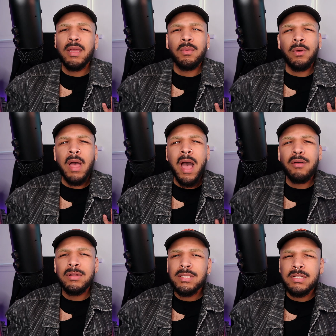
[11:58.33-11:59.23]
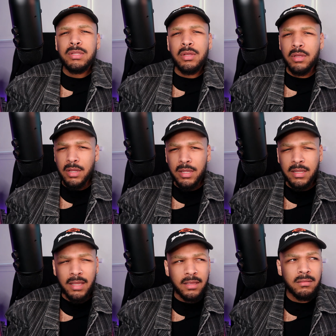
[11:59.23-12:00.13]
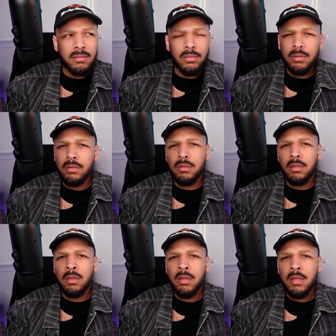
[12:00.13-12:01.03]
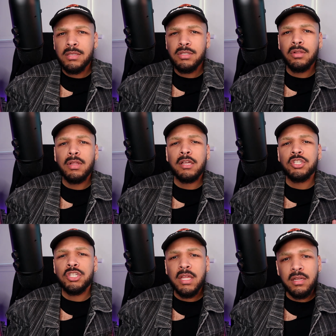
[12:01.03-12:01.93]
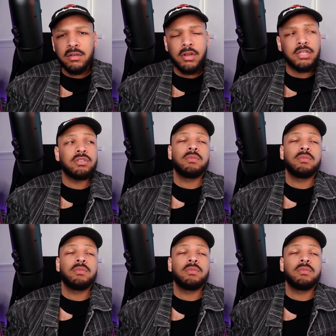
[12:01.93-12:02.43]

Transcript: like, how does this look good? Like, this is gonna look like shit in Creation